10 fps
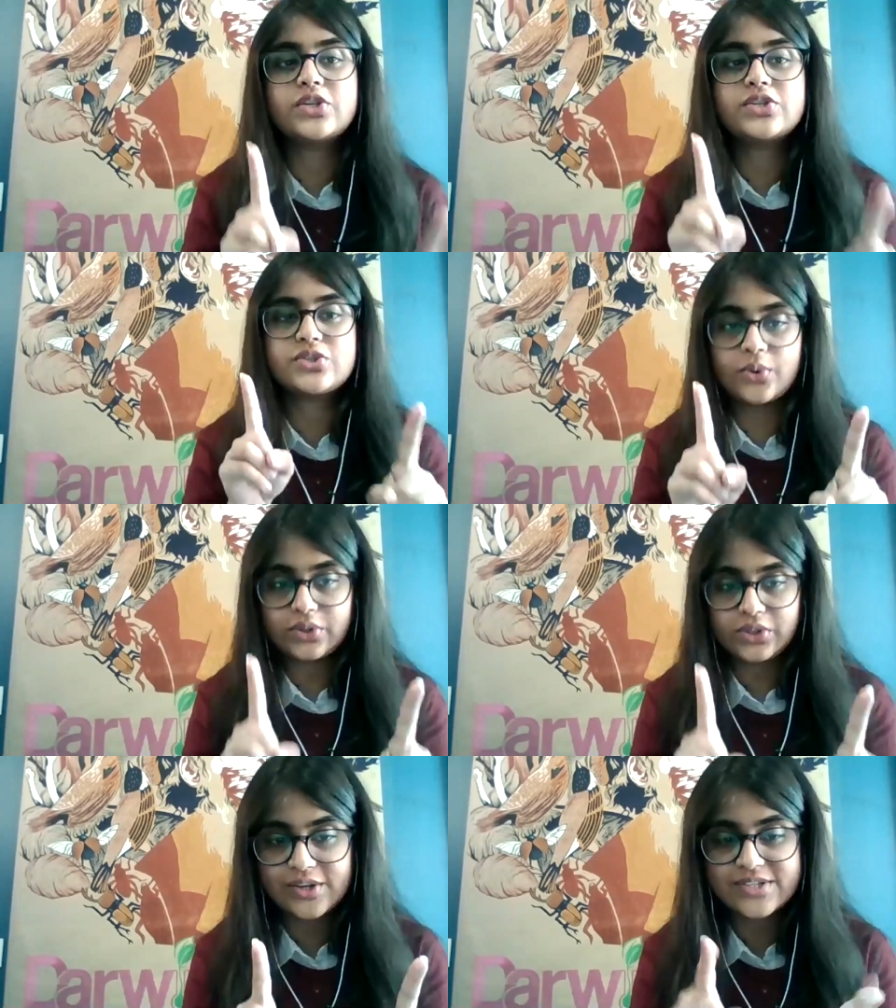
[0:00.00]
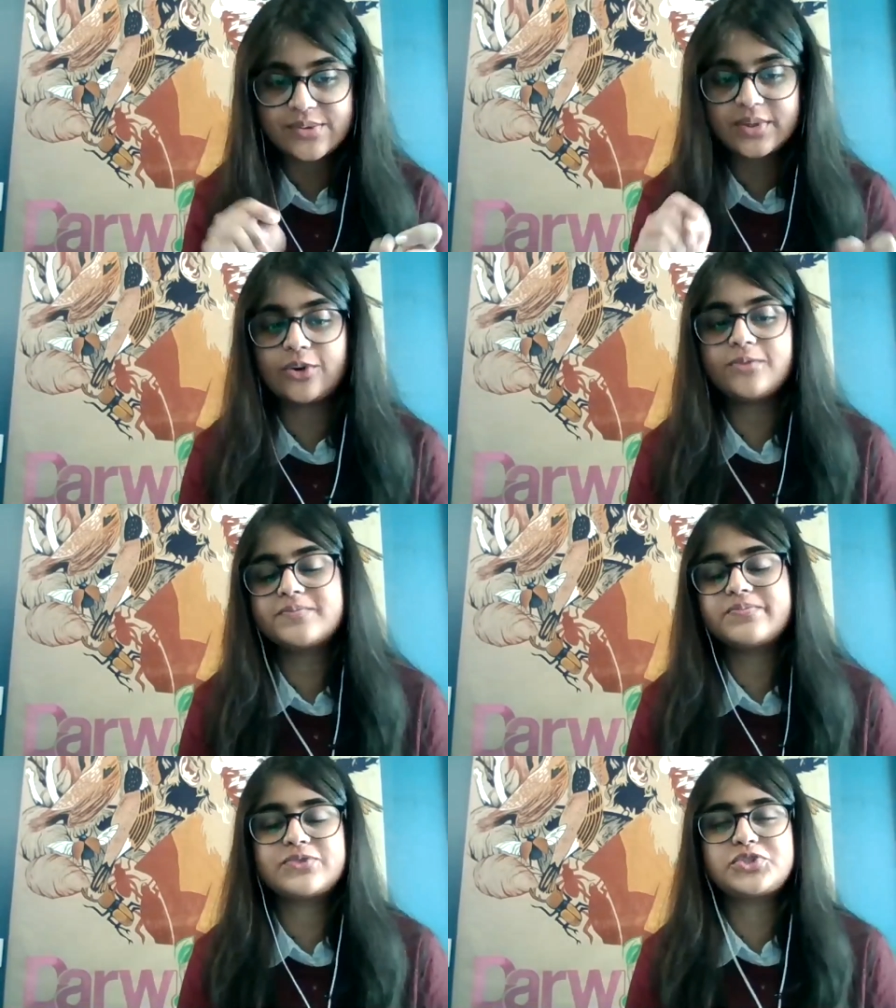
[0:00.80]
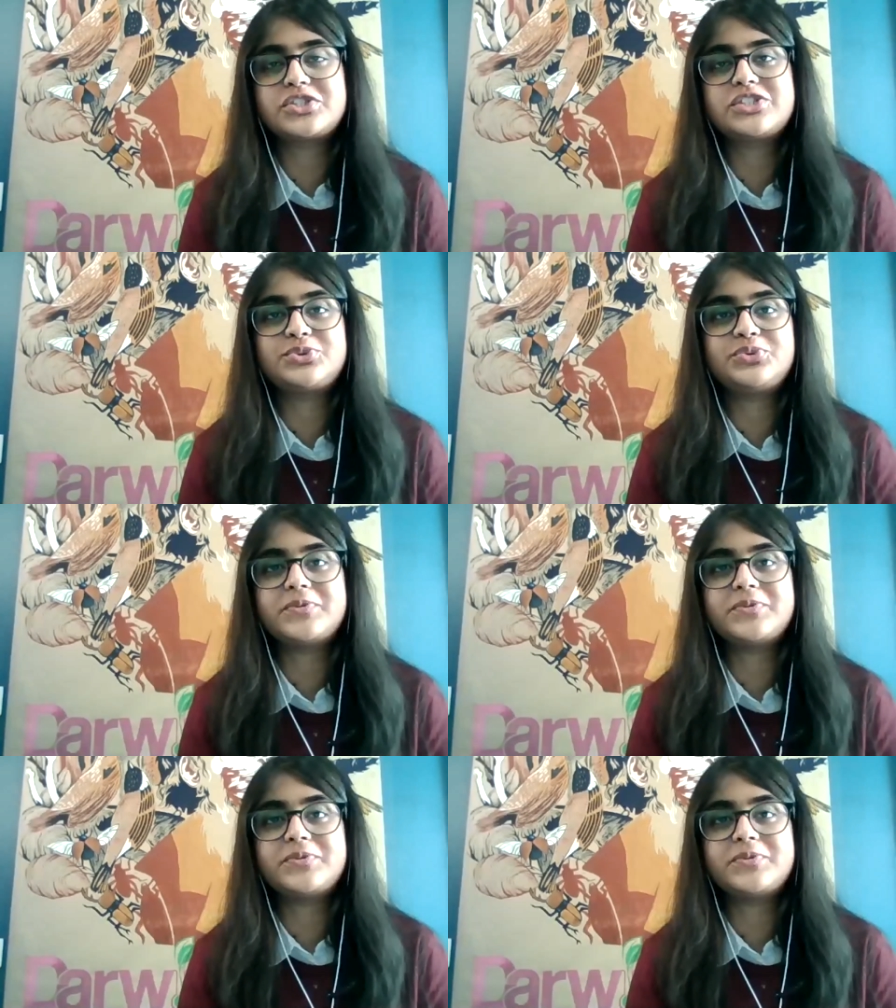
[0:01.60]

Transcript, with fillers: So here's a video just to